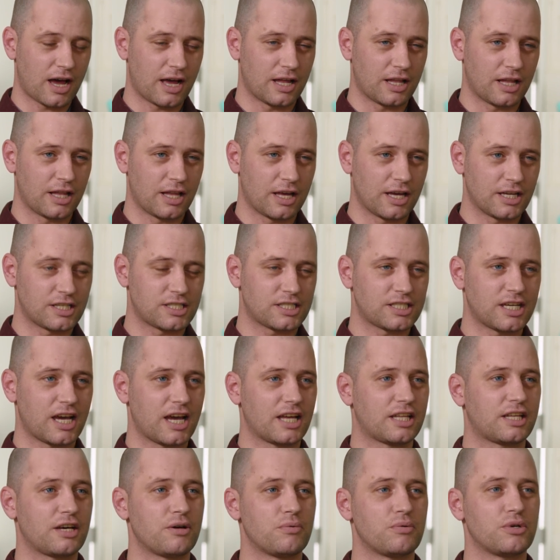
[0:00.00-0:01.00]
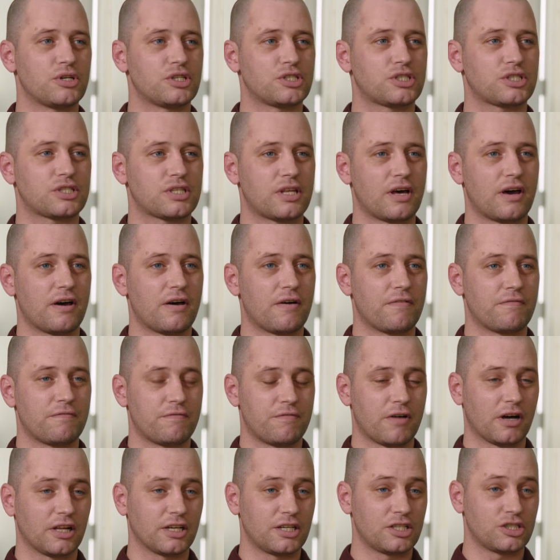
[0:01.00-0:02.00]
and they'd said it was the
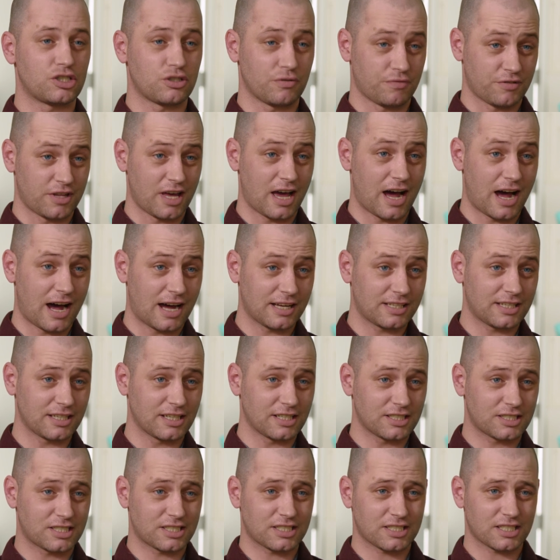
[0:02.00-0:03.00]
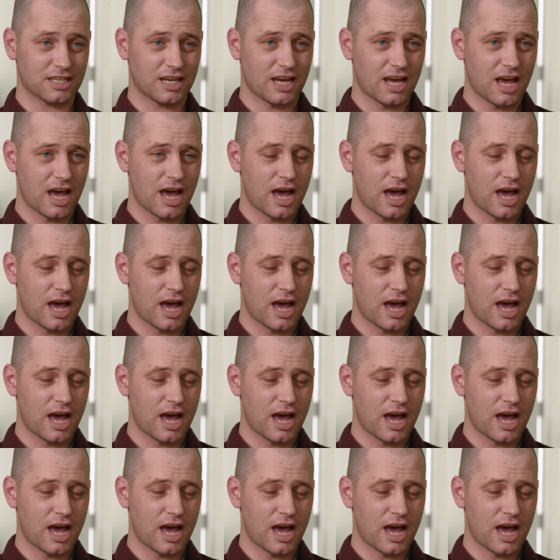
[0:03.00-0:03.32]
village of the addicts.